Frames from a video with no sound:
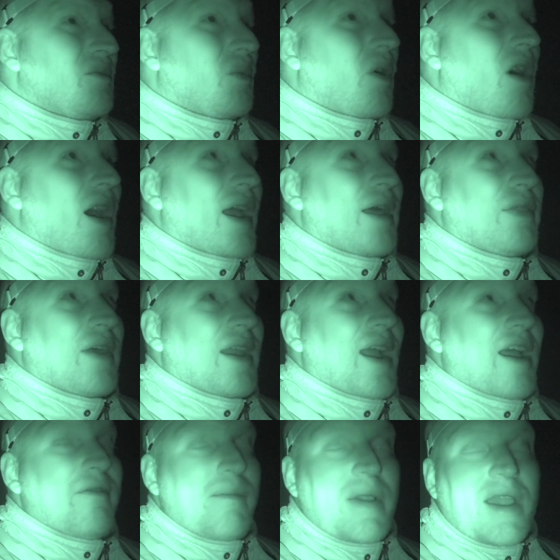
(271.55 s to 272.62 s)
why I think I
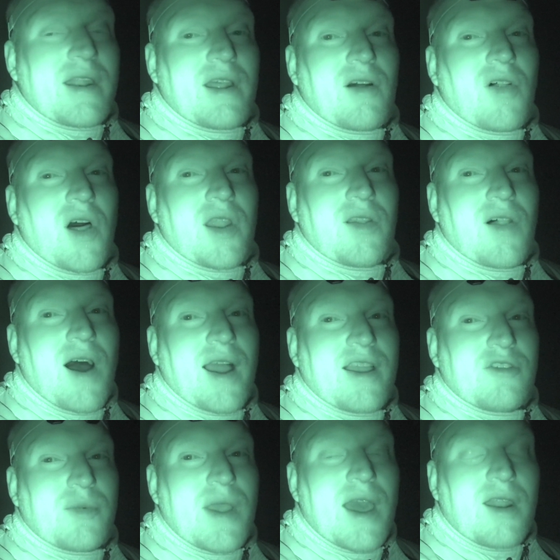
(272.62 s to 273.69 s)
haven't been getting a lot of luck
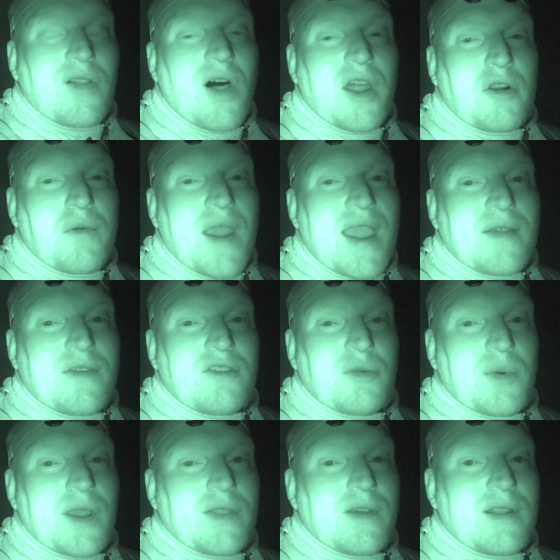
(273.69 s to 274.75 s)
is we had a lot of rain this
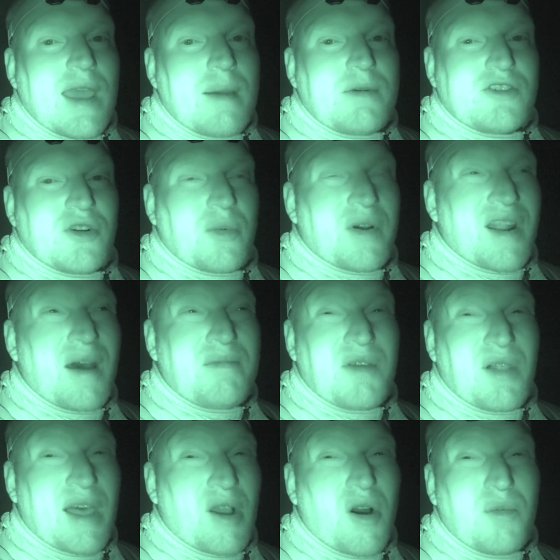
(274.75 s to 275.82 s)
week. The temperature went up to
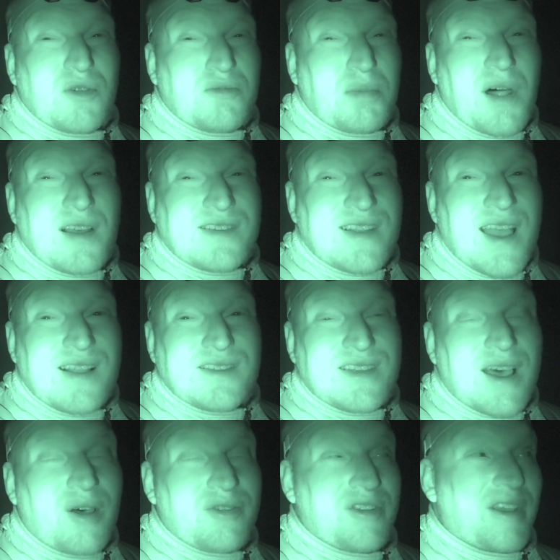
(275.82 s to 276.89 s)
like almost plus 10
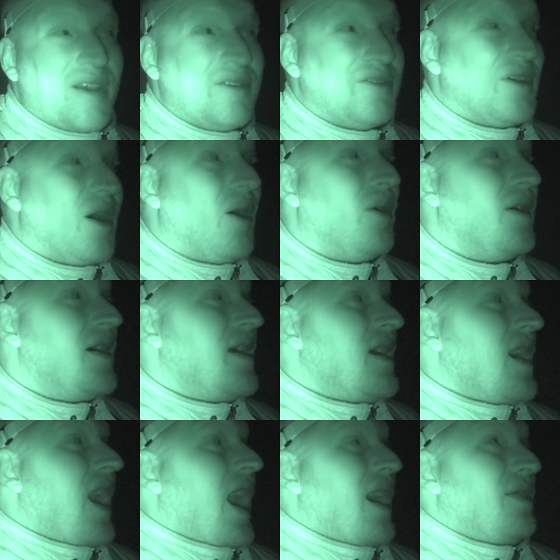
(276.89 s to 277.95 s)
Celsius. So
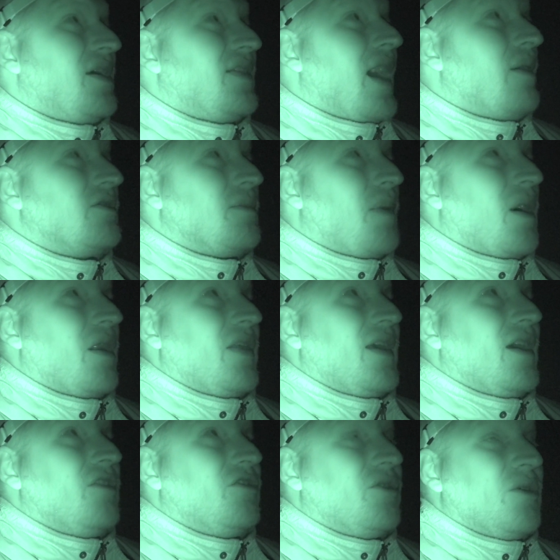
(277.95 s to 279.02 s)
I think that was a part of the
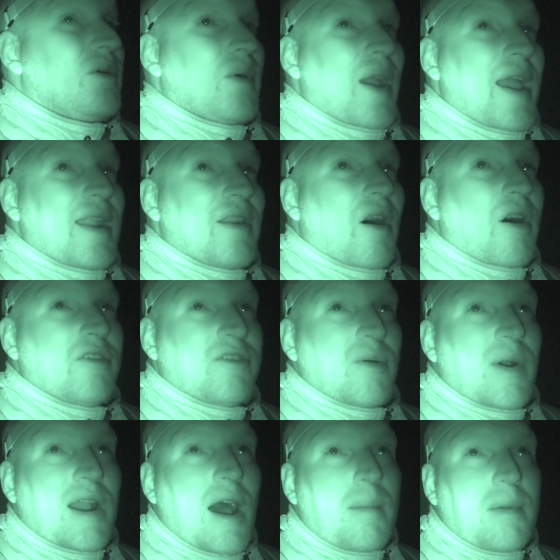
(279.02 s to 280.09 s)
issue. And also
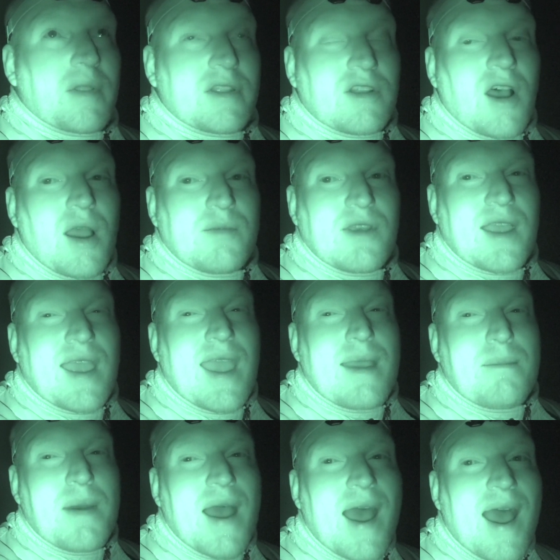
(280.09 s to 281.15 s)
a couple of times I
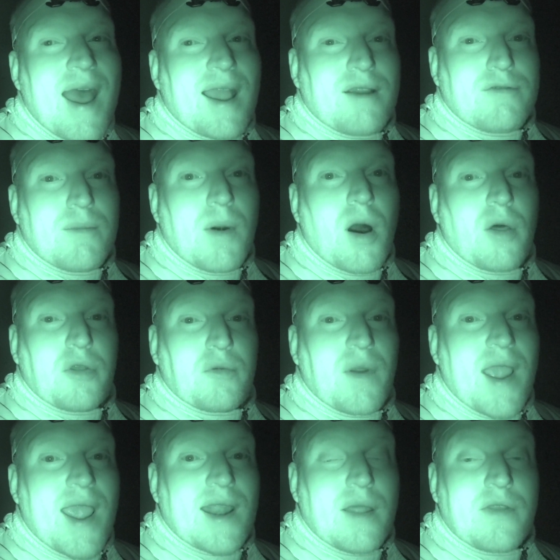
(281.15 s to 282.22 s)
came back from all the
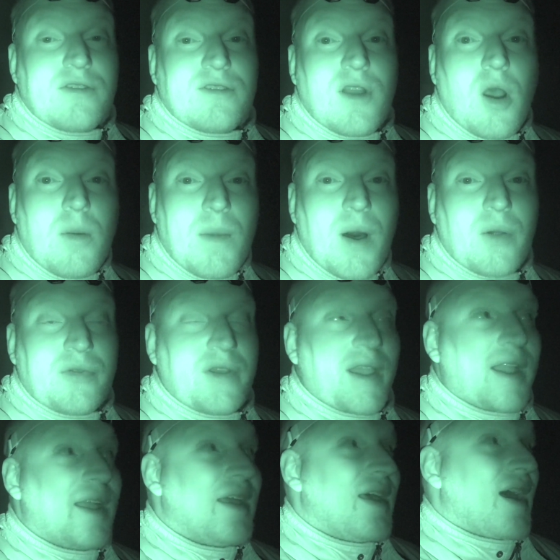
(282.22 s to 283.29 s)
rain and the snow
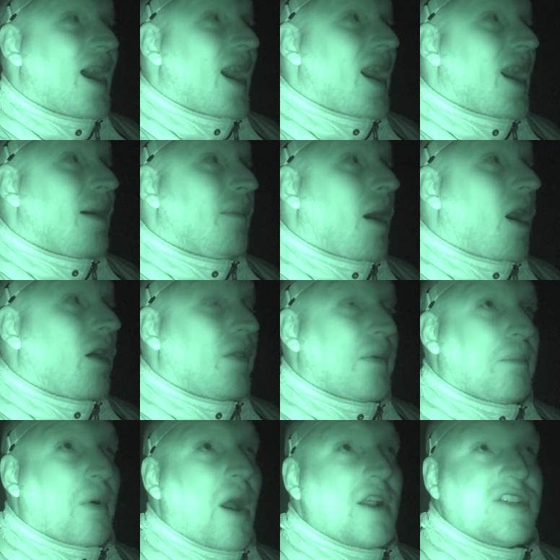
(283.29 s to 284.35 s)
melting, all the
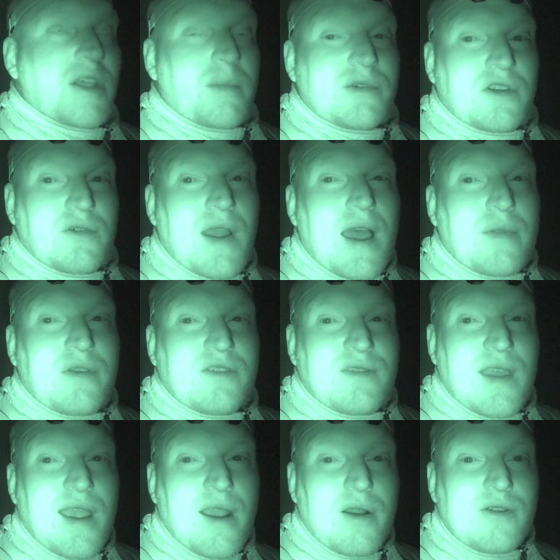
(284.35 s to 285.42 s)
brush that was around the
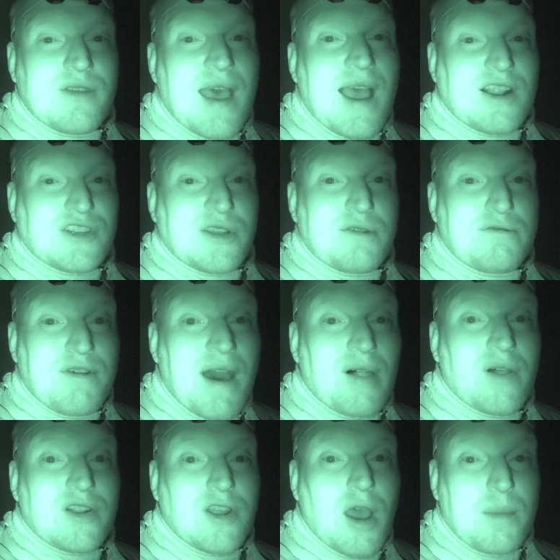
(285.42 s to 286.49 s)
snares actually fell
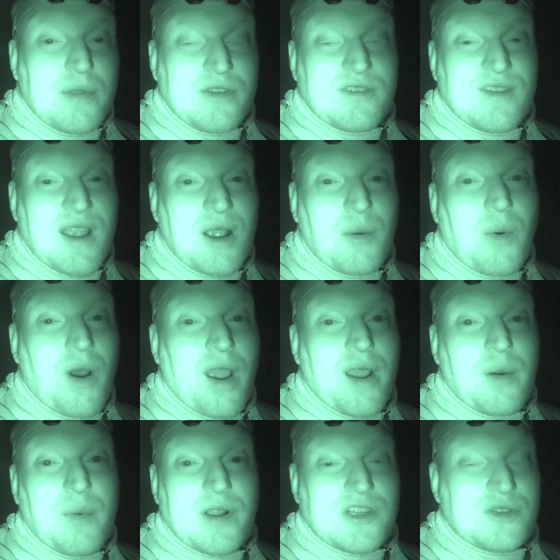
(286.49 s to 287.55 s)
on top of the snare
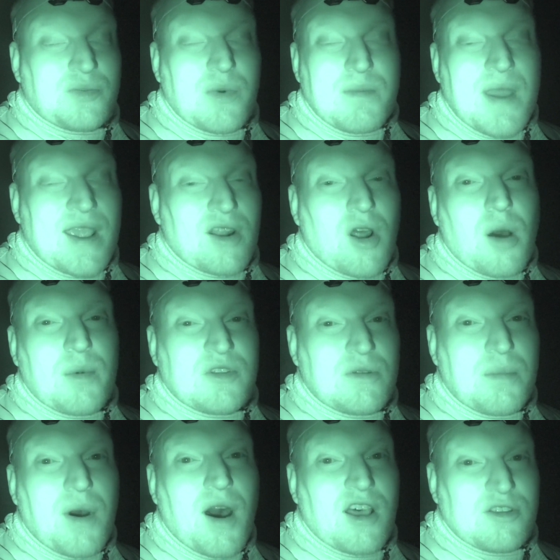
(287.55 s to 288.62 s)
wire, which would make it almost
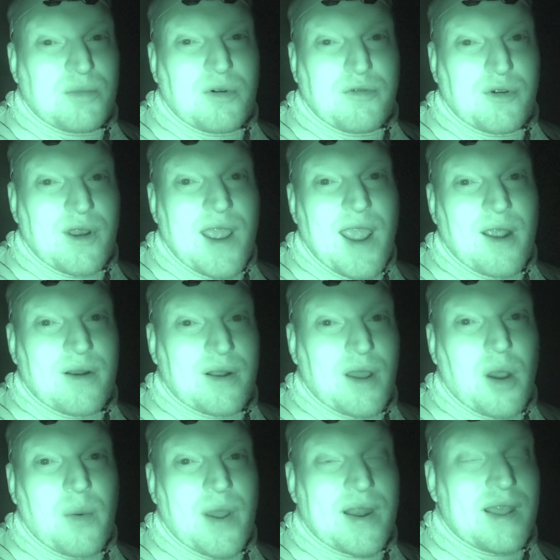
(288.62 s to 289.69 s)
impossible for a hare to
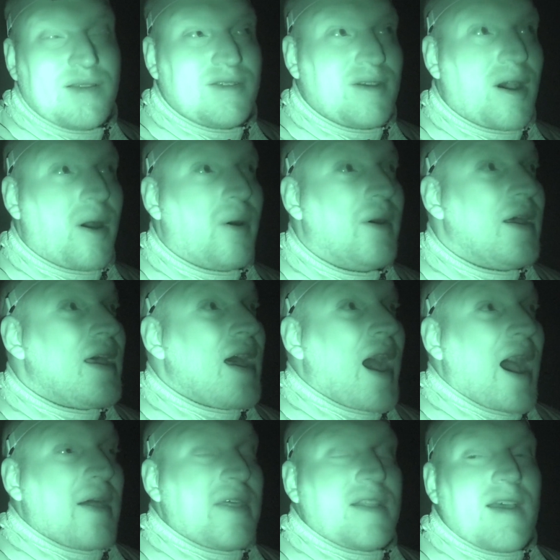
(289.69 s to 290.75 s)
go in it. So
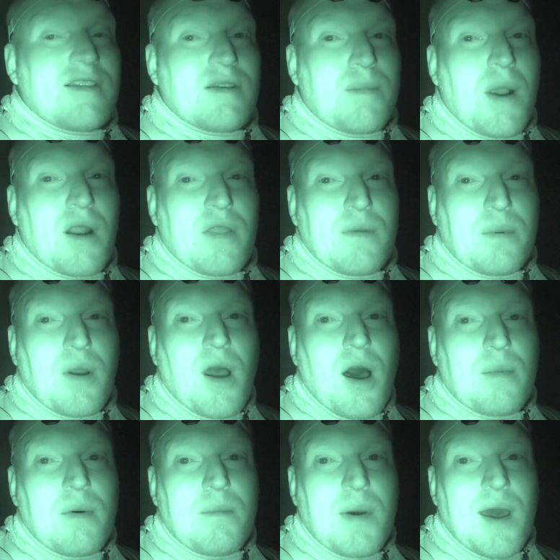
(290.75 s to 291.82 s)
I think that's a part of the
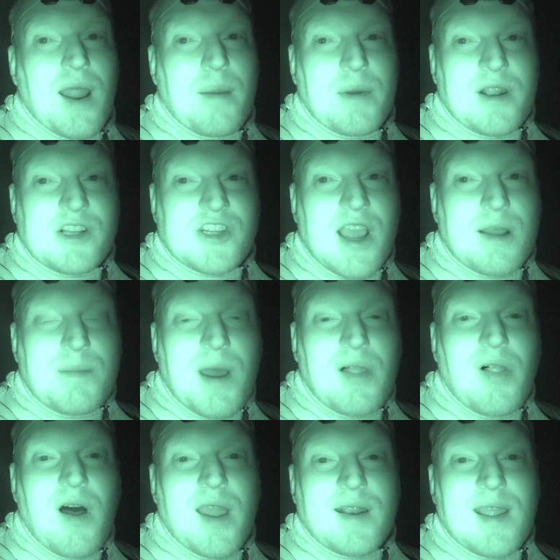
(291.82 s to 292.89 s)
problem. But I'm going to check my
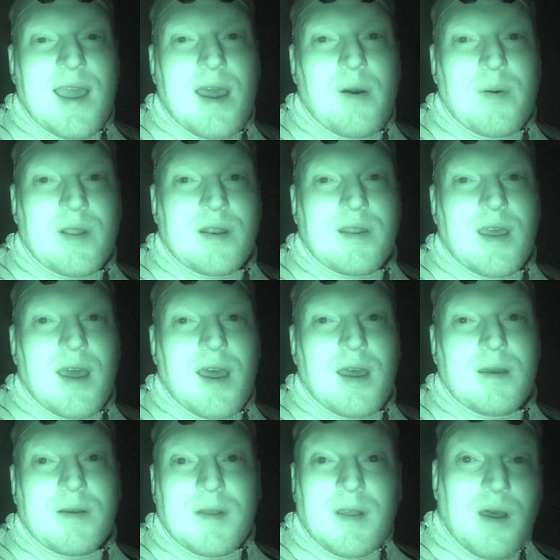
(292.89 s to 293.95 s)
line now and
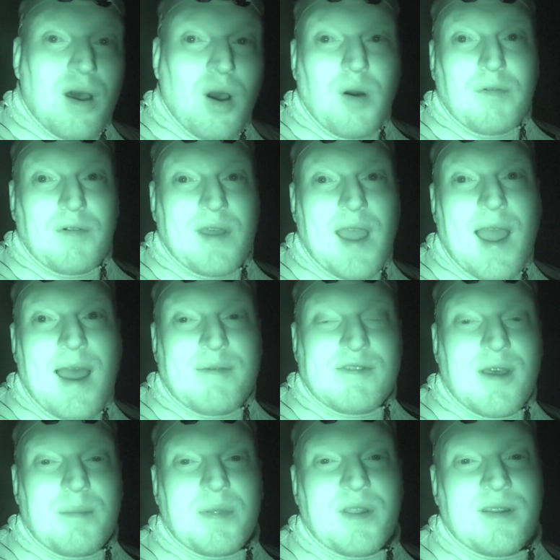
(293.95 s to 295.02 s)
hopefully I have
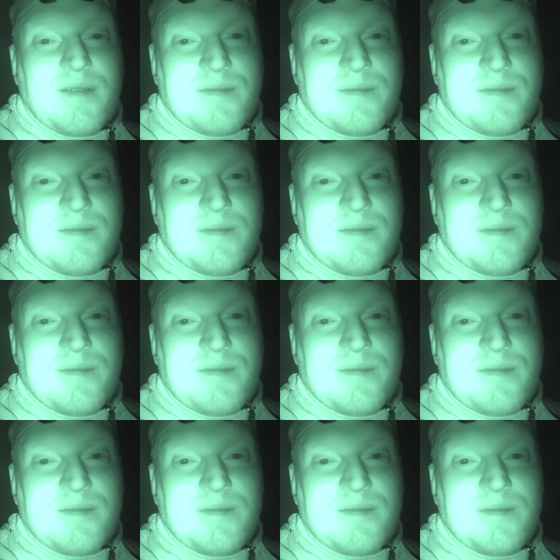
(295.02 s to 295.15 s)
something.